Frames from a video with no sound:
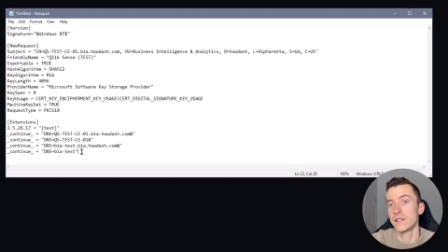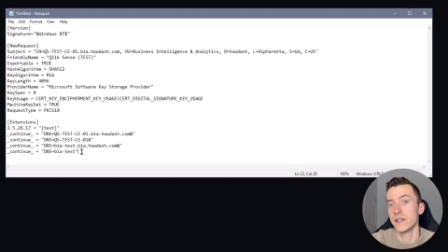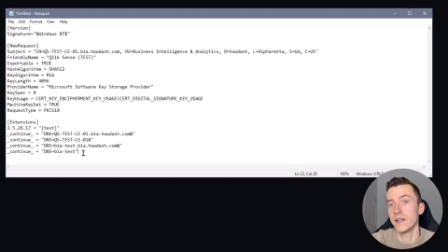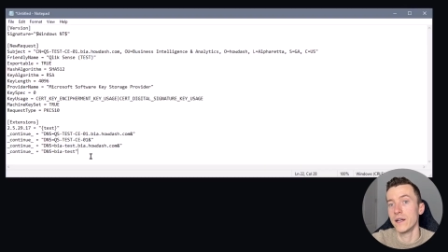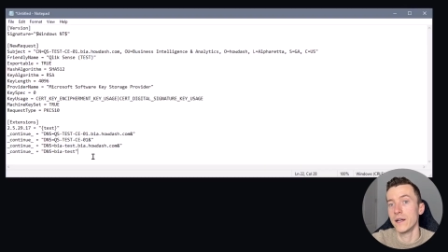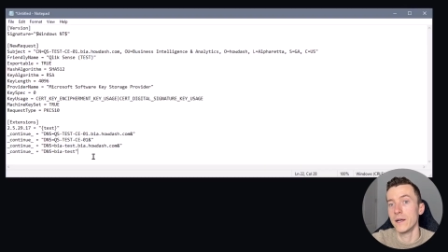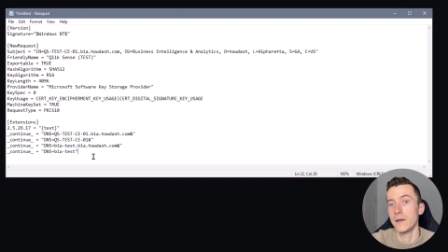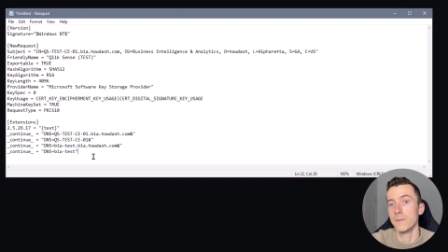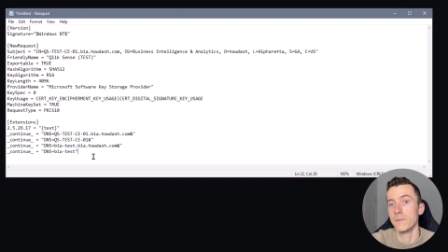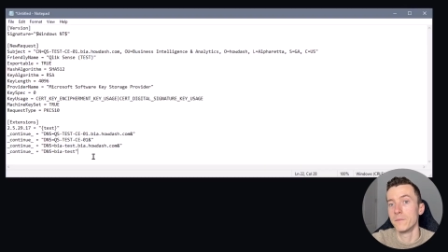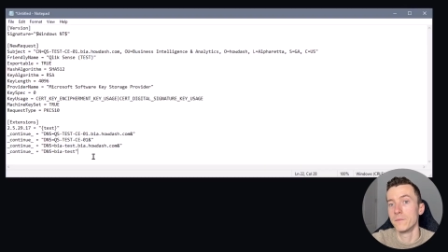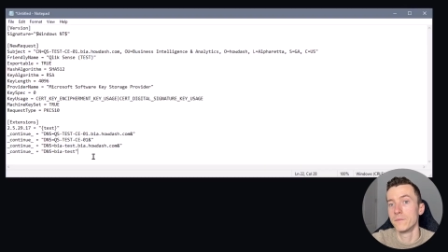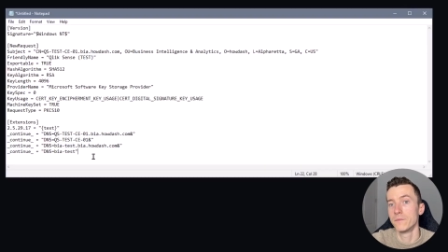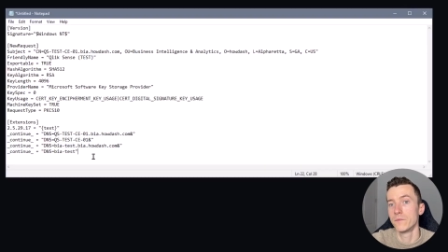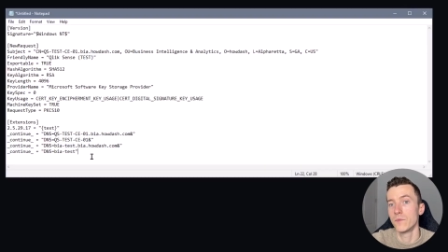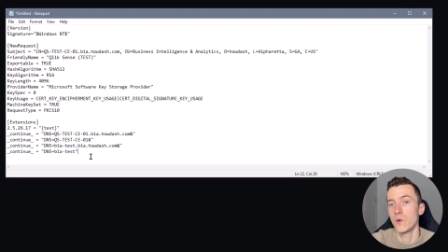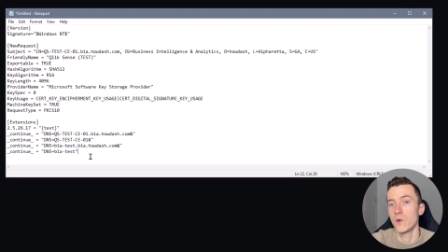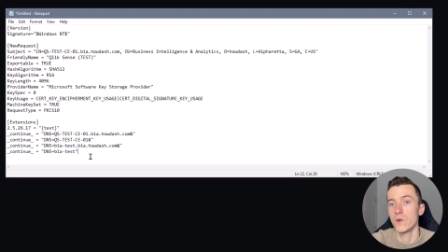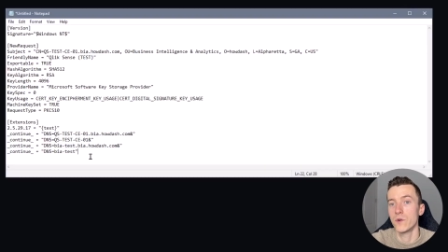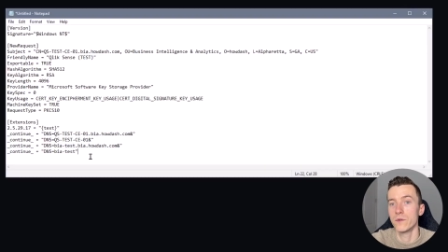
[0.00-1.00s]

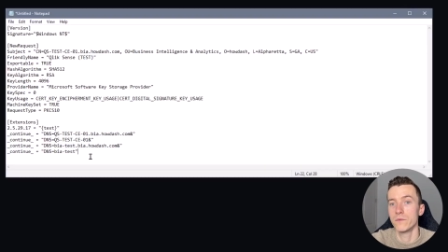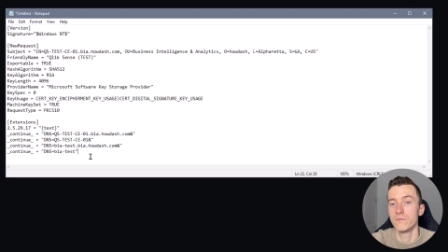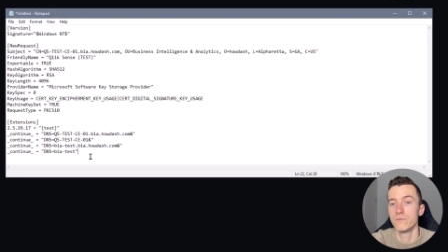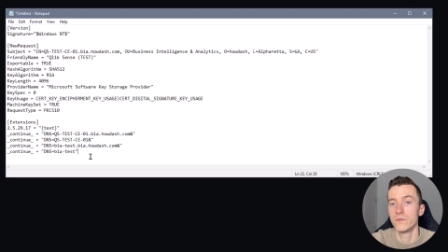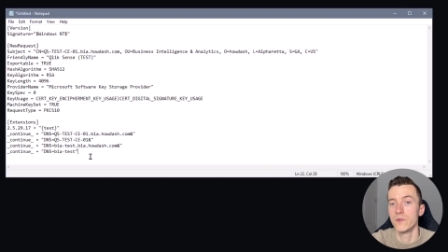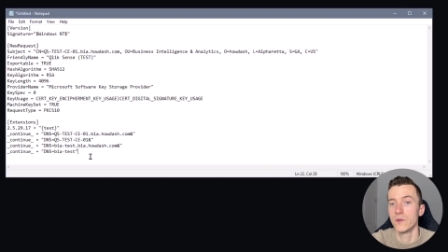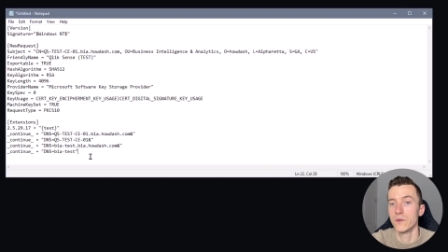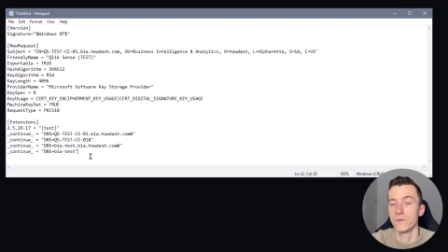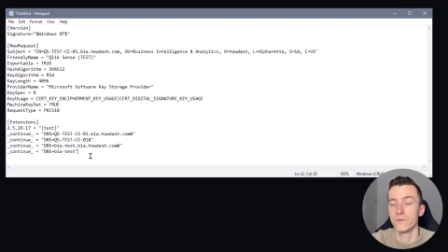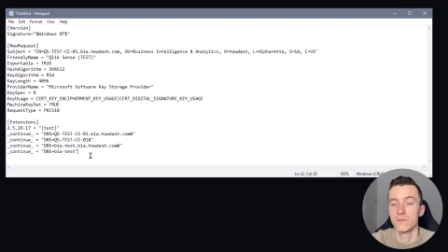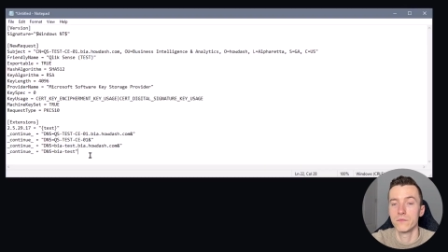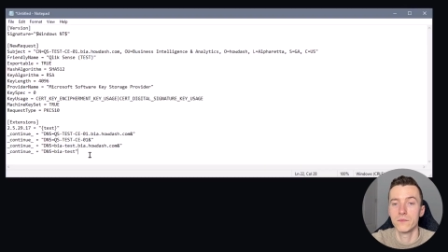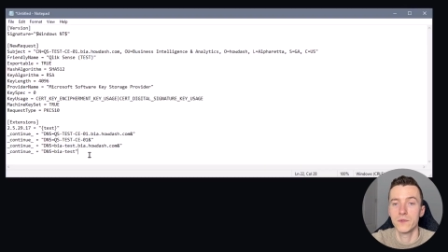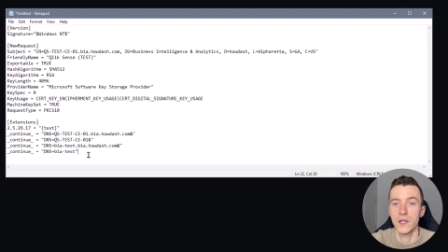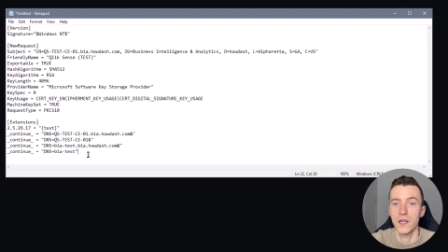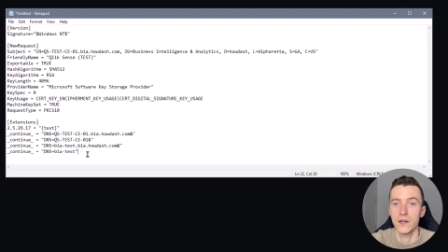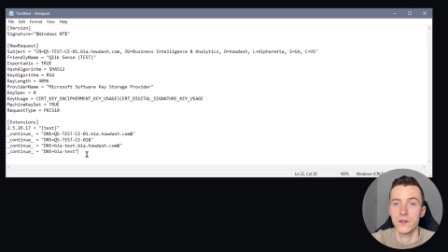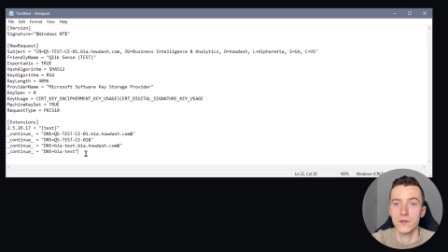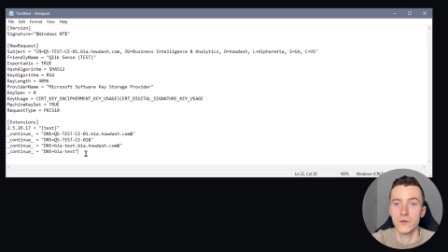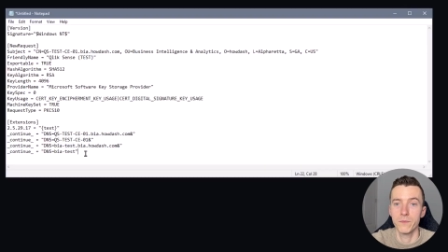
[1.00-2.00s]
or don't
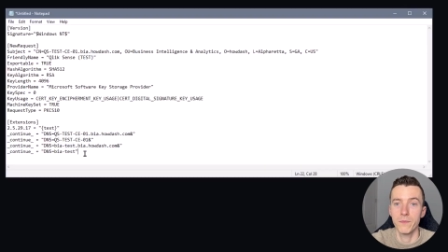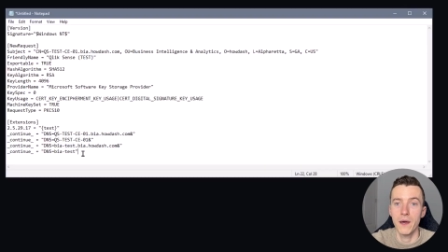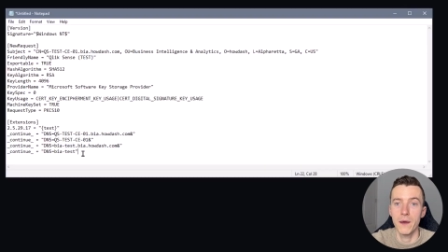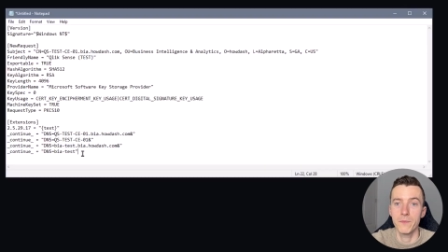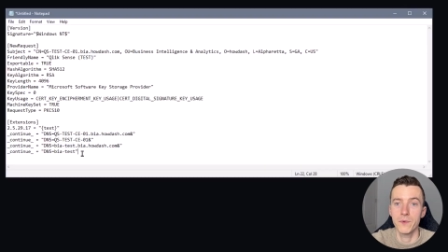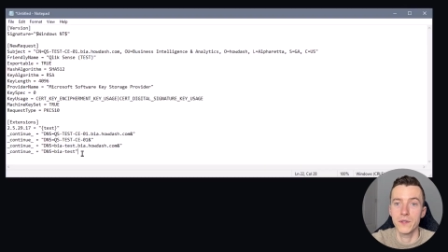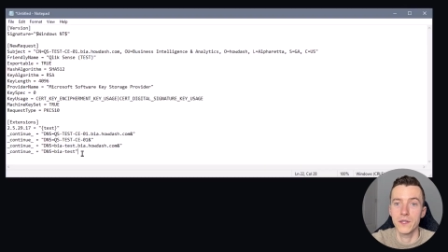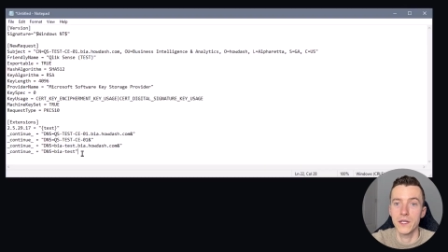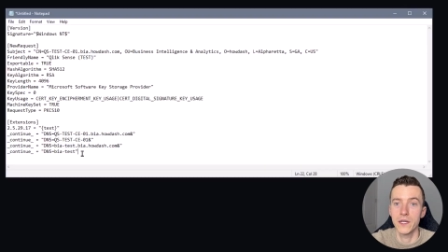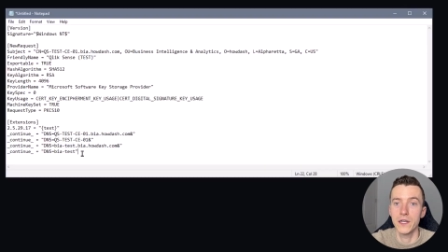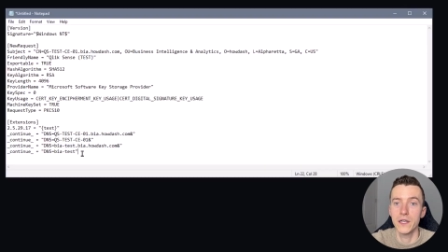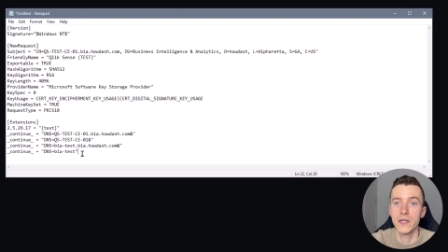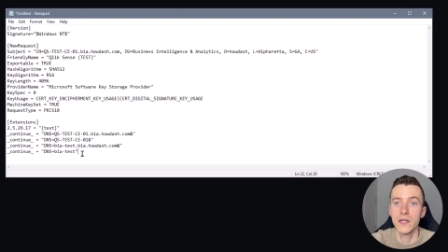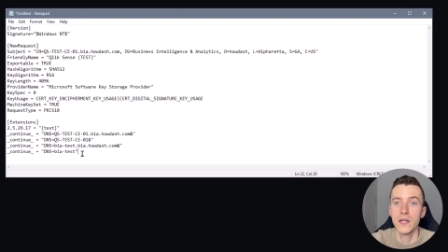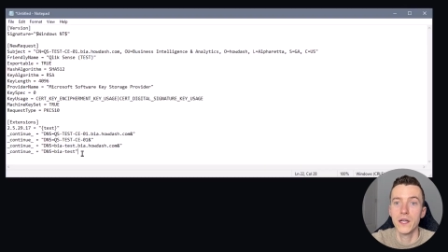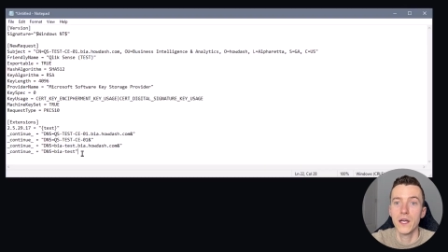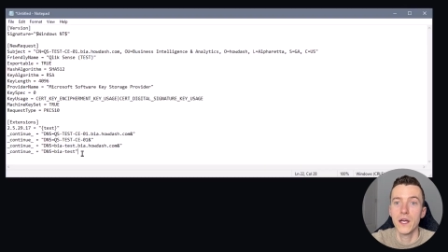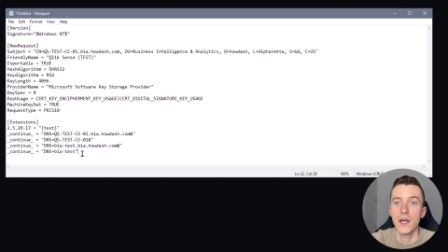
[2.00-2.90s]
care to populate it,